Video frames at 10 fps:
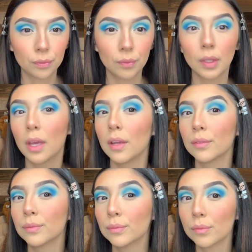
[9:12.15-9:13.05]
Okay,
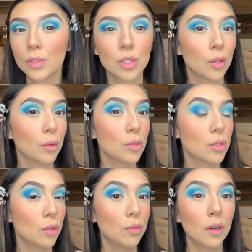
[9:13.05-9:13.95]

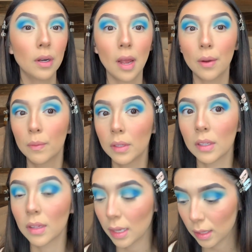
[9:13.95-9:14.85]
so far I really
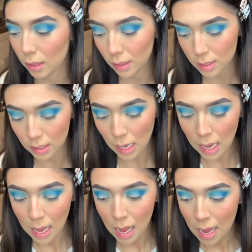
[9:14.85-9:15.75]
like this,
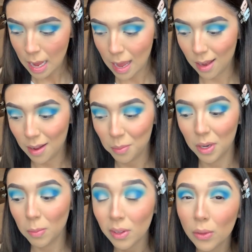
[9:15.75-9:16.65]
and I'm gonna
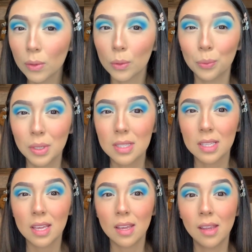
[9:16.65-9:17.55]
be a little
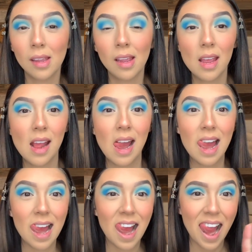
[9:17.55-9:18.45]
risky,
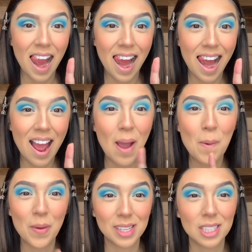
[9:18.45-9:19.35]

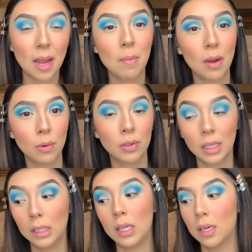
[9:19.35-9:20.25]
which I might regret
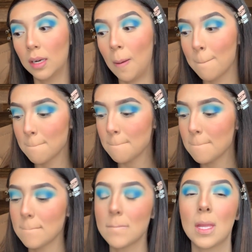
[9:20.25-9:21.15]
later,
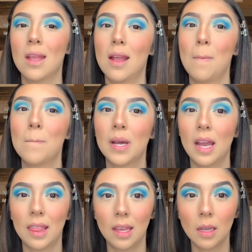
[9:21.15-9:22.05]
but I
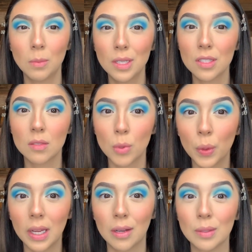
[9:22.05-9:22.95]
think I'm gonna smoke
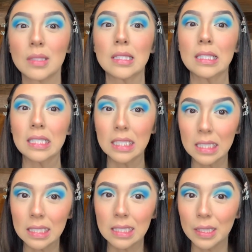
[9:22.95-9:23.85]
it out
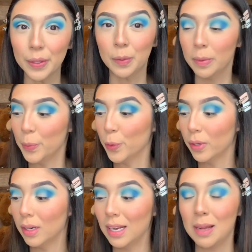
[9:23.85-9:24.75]
just a little bit
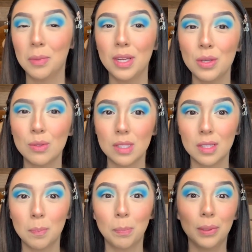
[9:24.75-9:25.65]
more, and I'm gonna use the
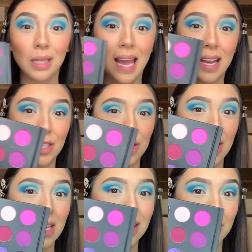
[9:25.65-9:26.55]
black
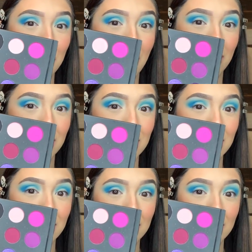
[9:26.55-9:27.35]
shade in the palette.